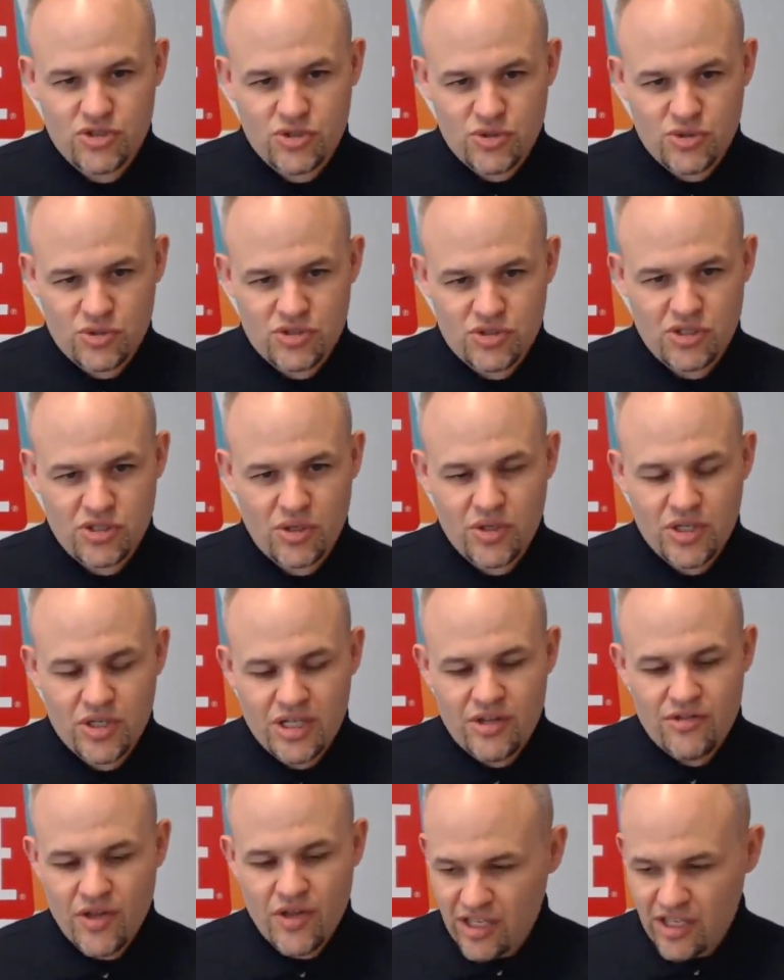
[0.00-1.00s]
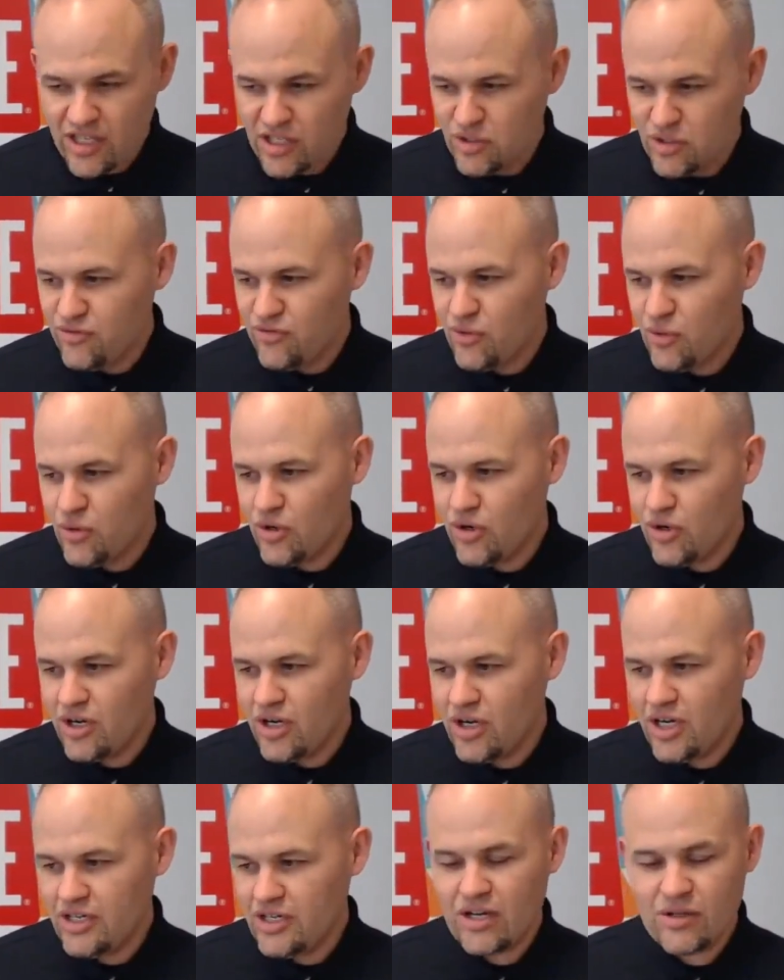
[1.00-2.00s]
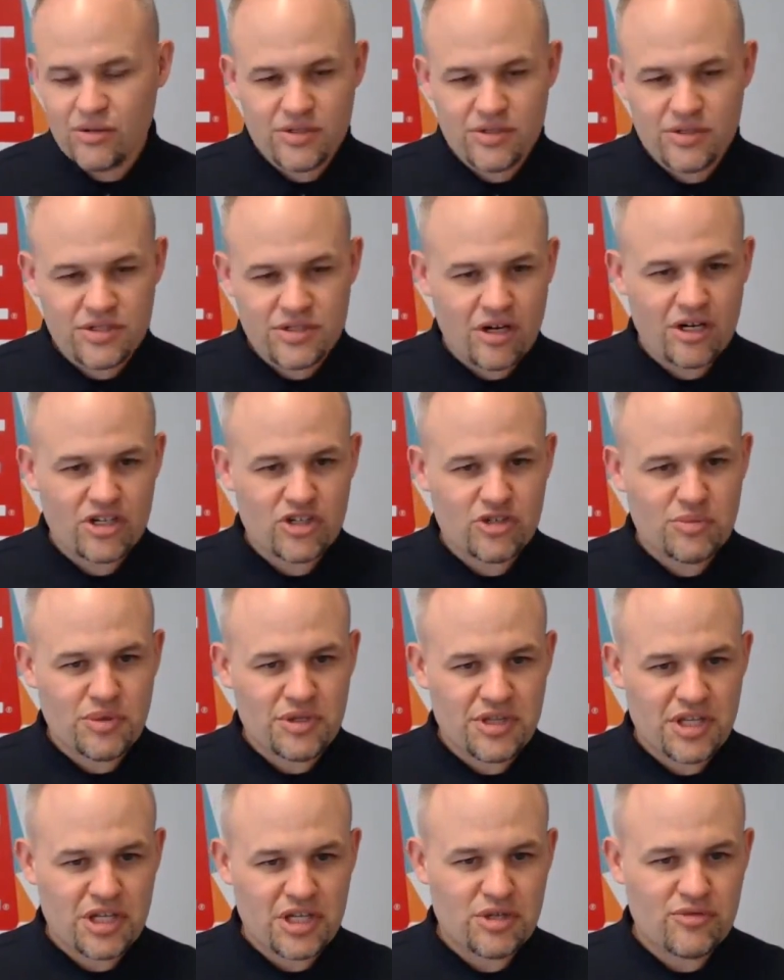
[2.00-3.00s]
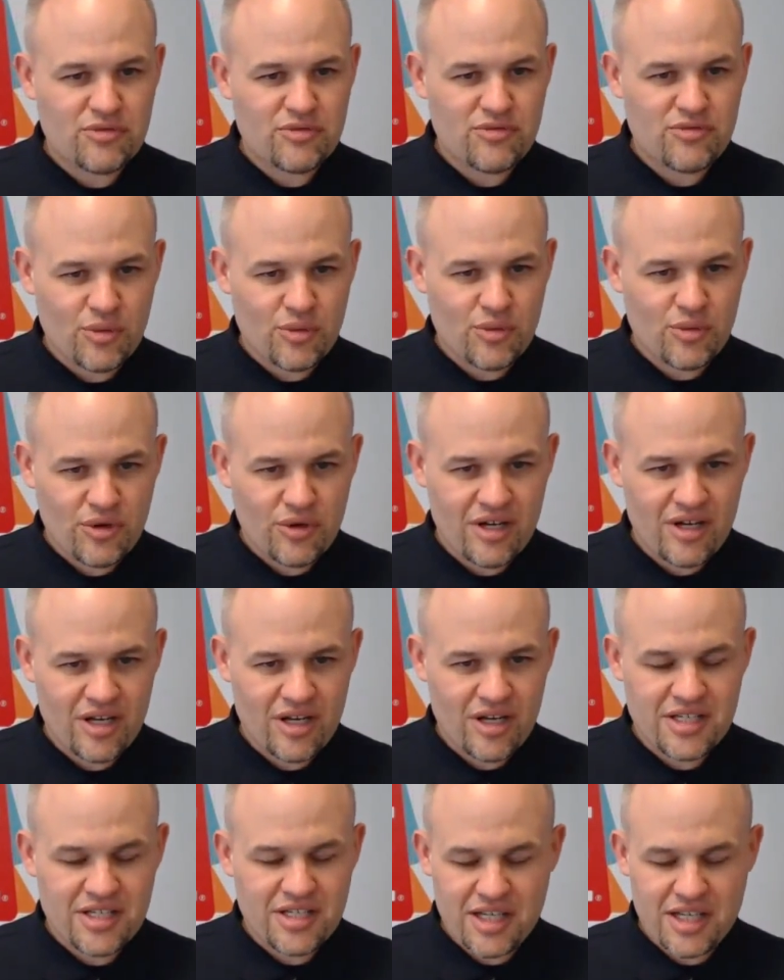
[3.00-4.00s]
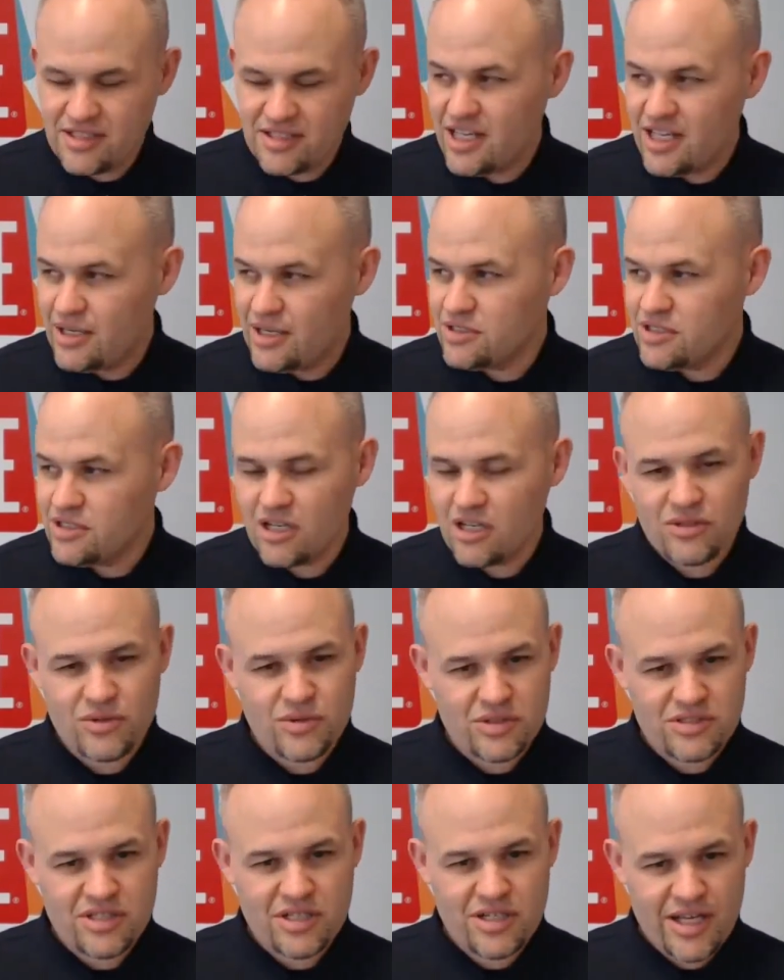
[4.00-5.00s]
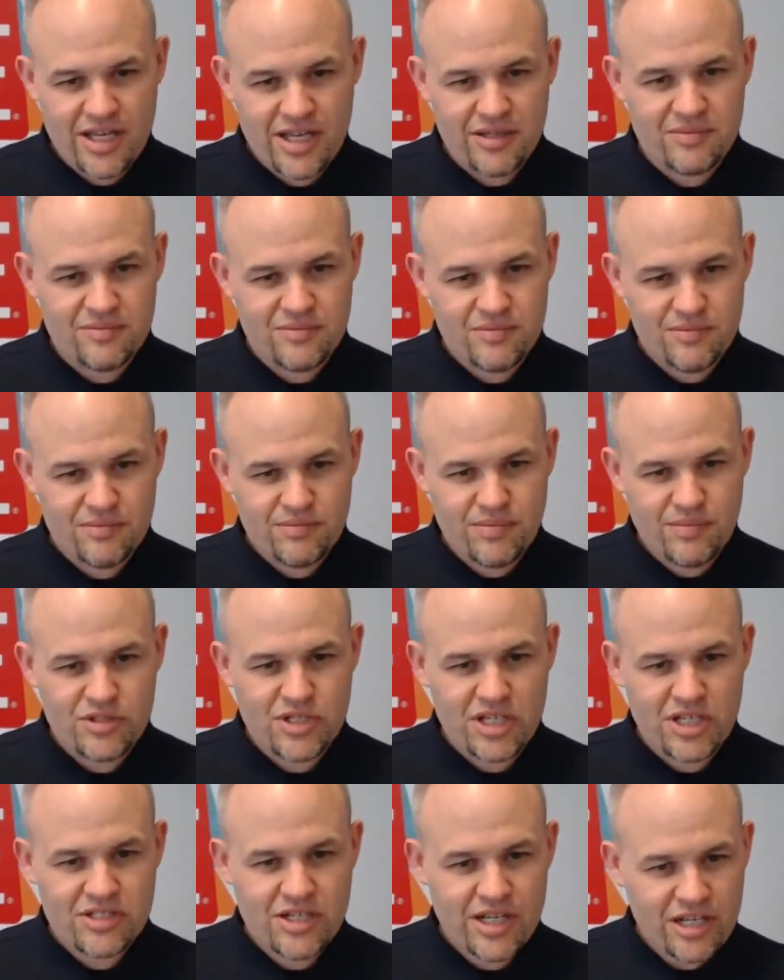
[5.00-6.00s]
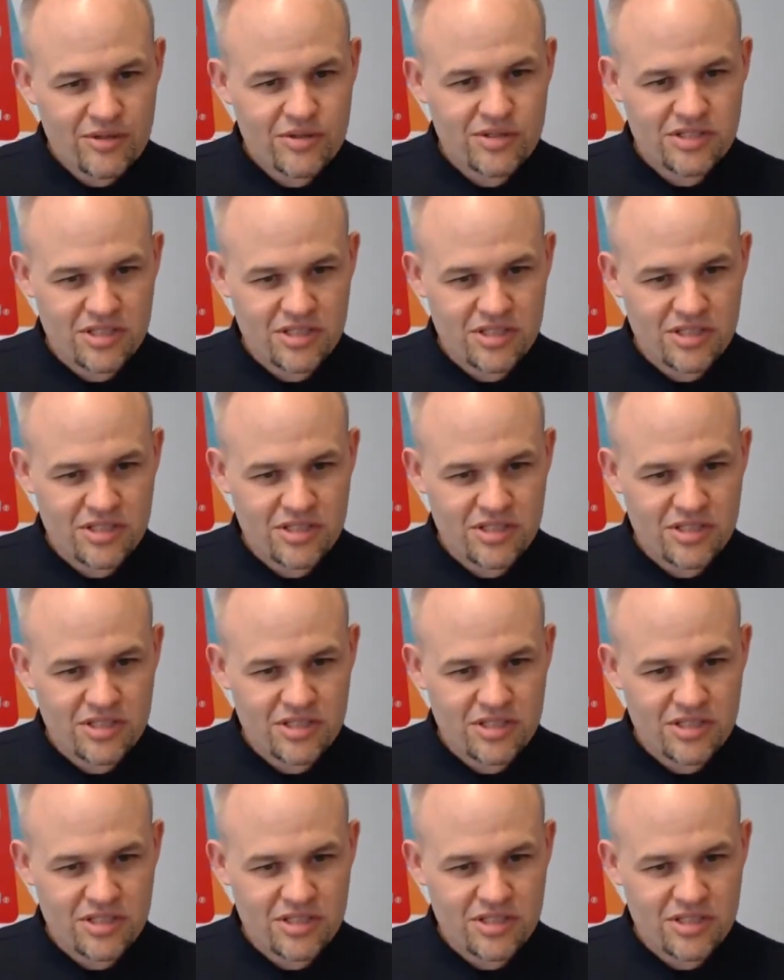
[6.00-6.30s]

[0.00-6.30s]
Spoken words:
So thank you for not only the article, but thank you for taking the time to talk to us today, both Jason and